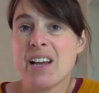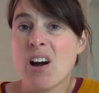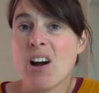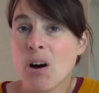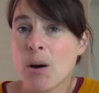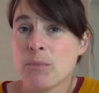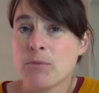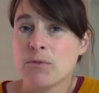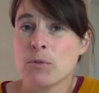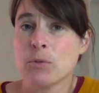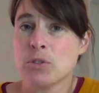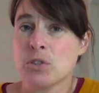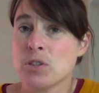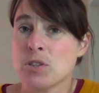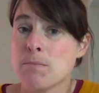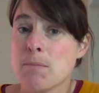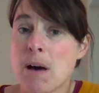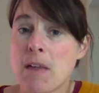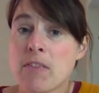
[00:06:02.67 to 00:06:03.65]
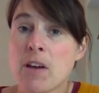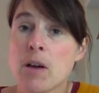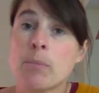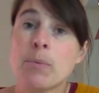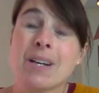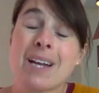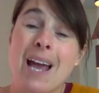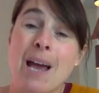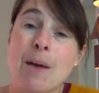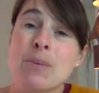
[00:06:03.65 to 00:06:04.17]
harmful to the mother,
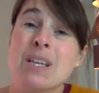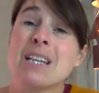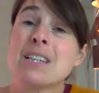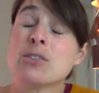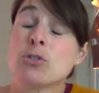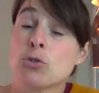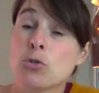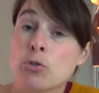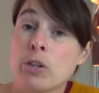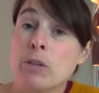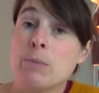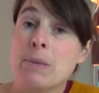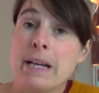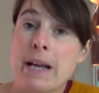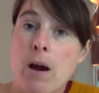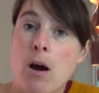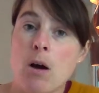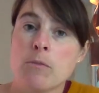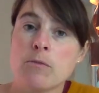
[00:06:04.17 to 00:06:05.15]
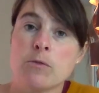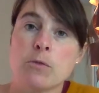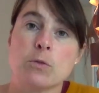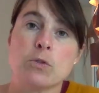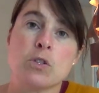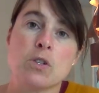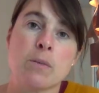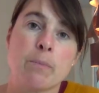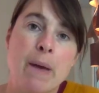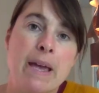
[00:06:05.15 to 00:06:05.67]
but can be extremely harmful
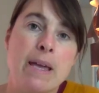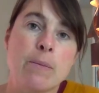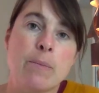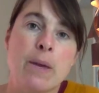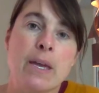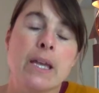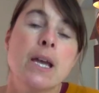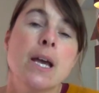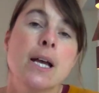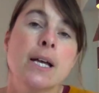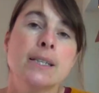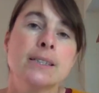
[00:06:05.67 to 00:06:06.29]
to the baby.